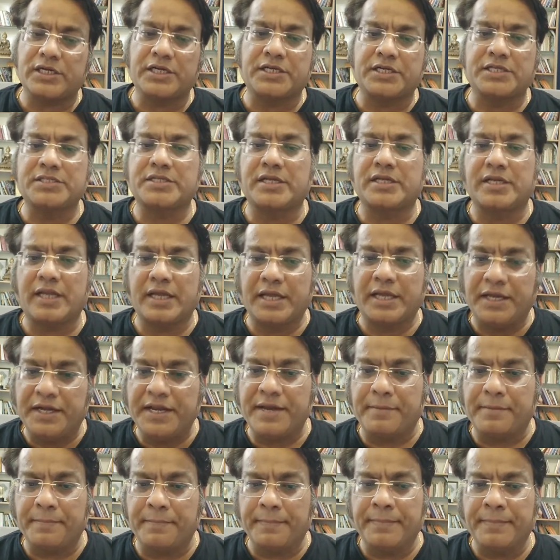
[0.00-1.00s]
It is an
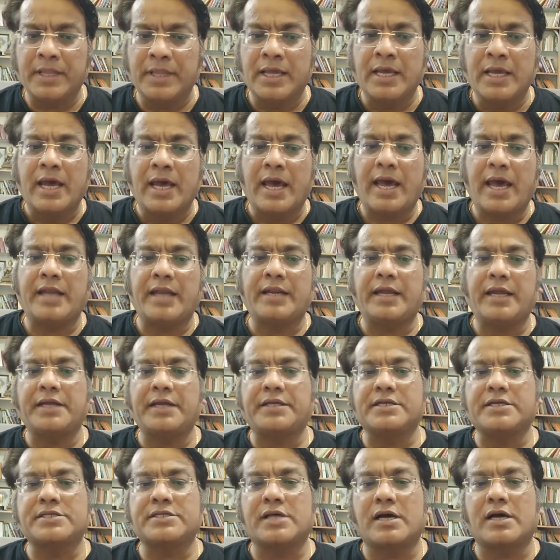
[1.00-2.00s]
idiom, and
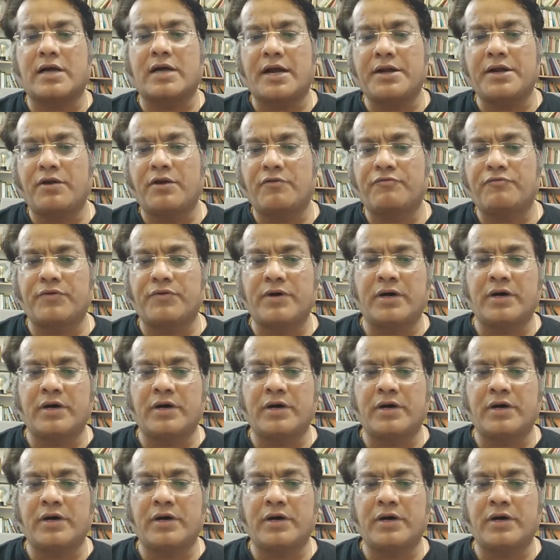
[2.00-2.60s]
it is a kind of